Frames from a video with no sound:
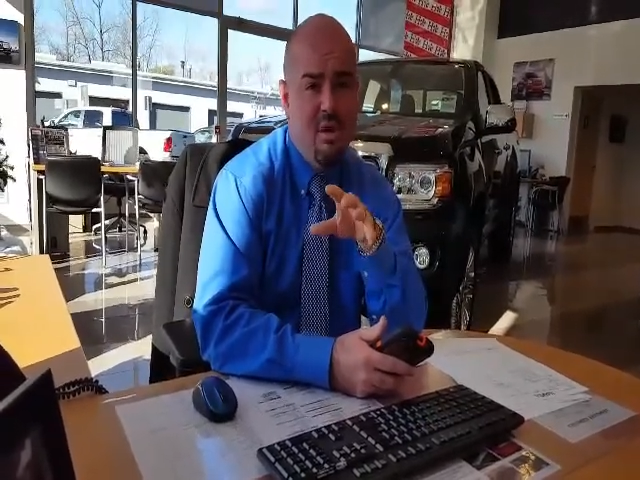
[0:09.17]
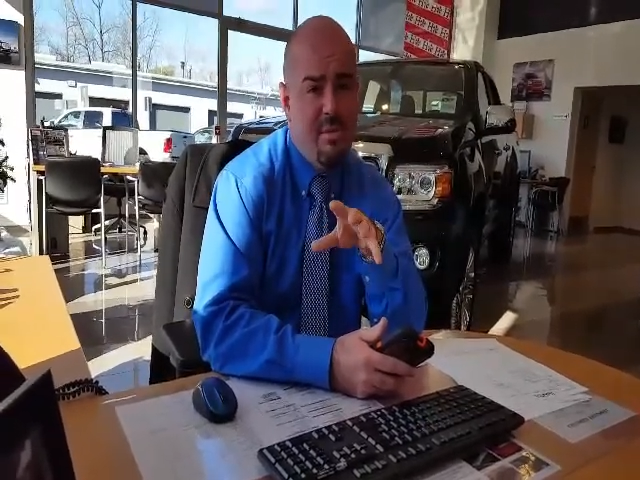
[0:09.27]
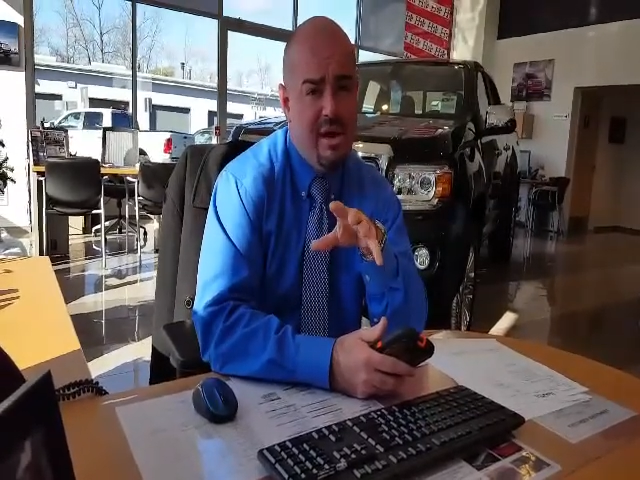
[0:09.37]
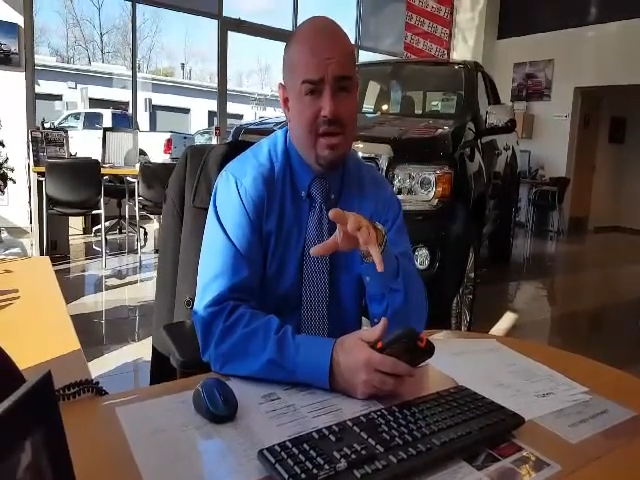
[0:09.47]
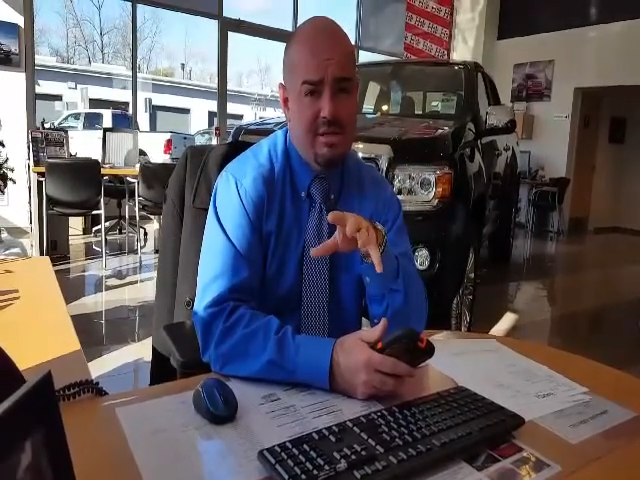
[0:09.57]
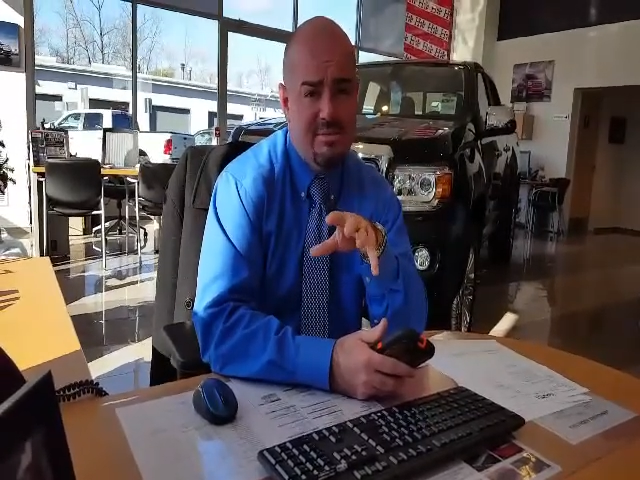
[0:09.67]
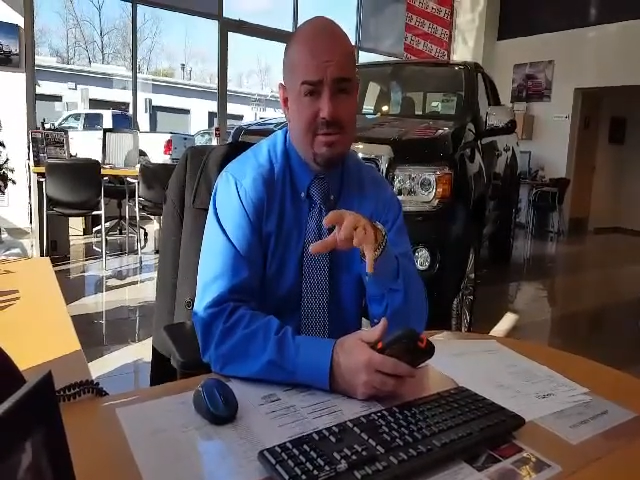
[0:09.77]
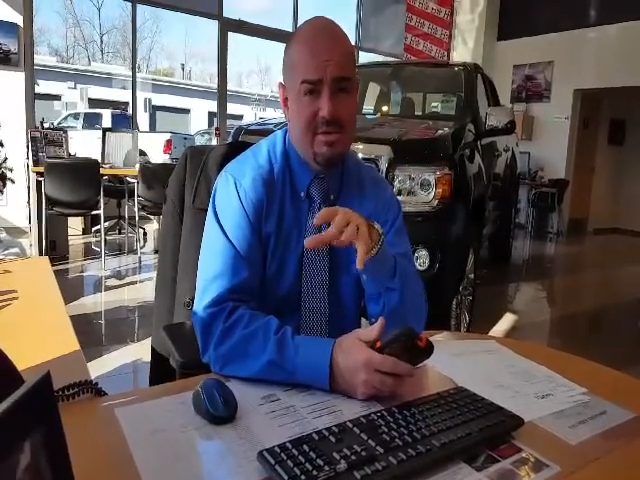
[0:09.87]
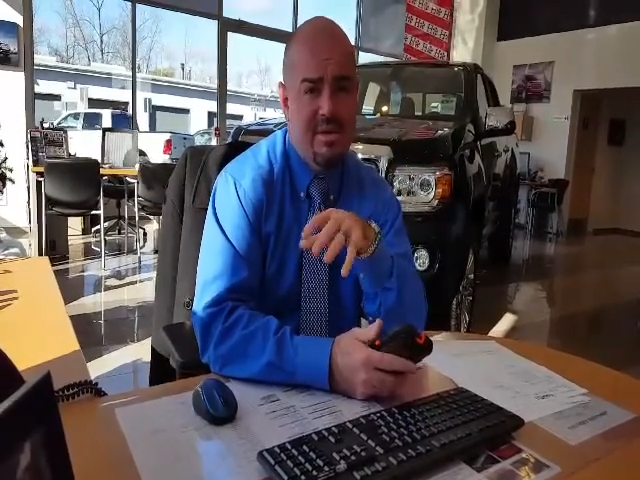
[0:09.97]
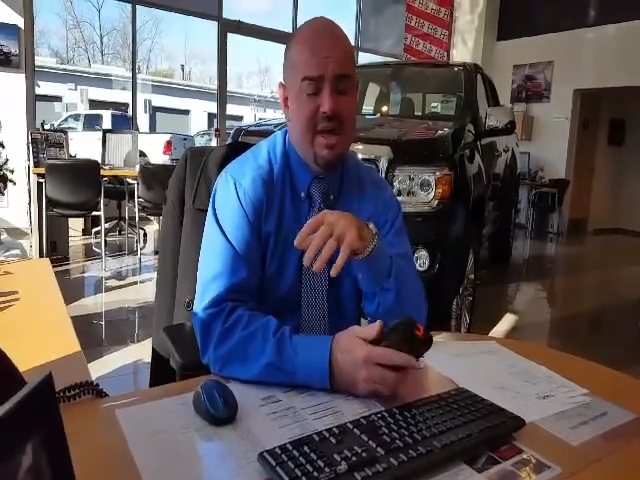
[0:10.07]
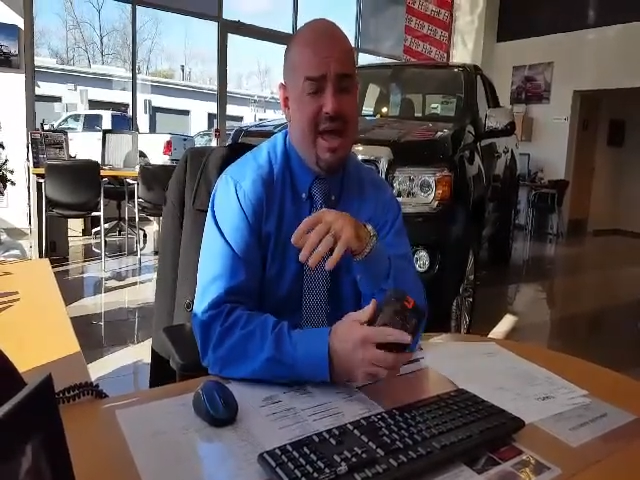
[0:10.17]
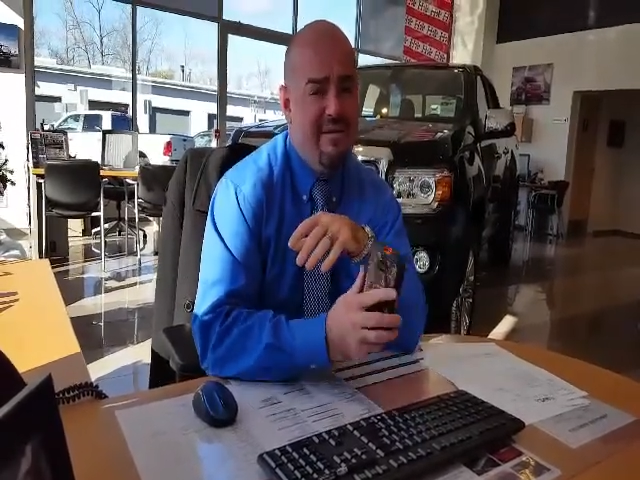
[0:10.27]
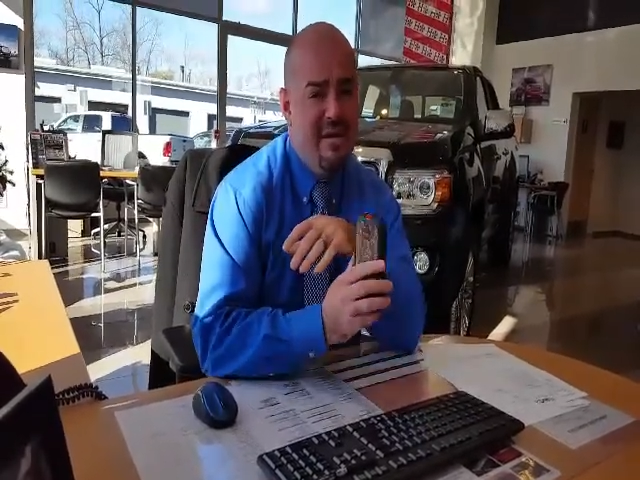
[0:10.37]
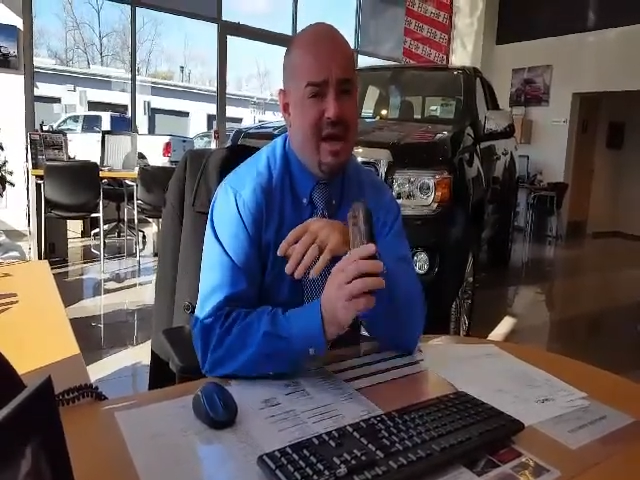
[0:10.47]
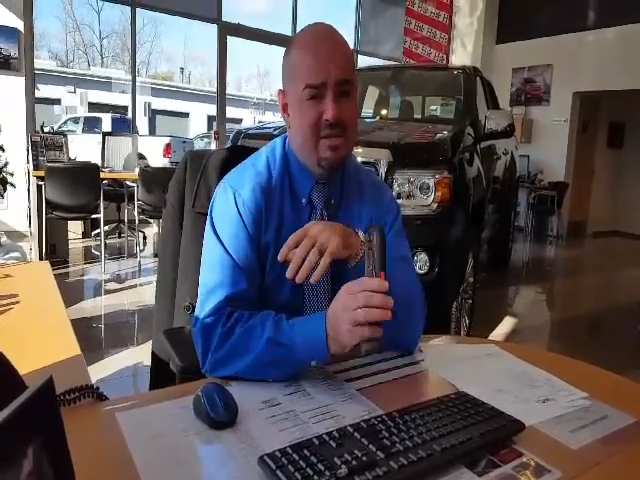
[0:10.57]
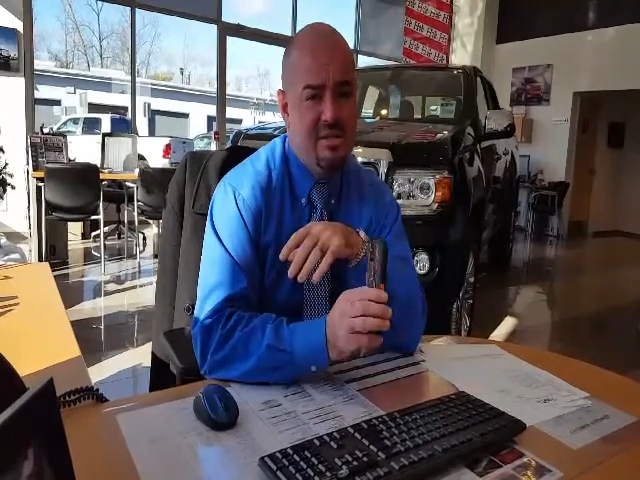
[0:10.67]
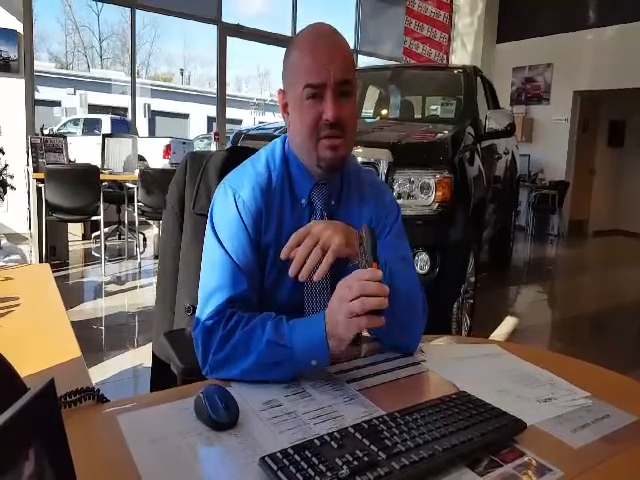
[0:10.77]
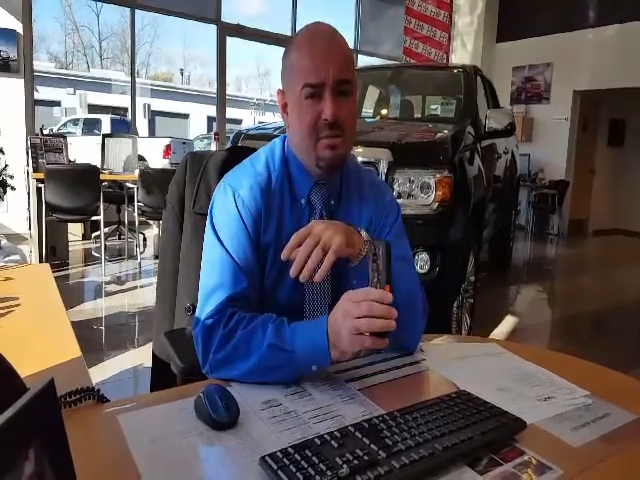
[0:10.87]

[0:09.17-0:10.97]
all my customers so they have the OnStar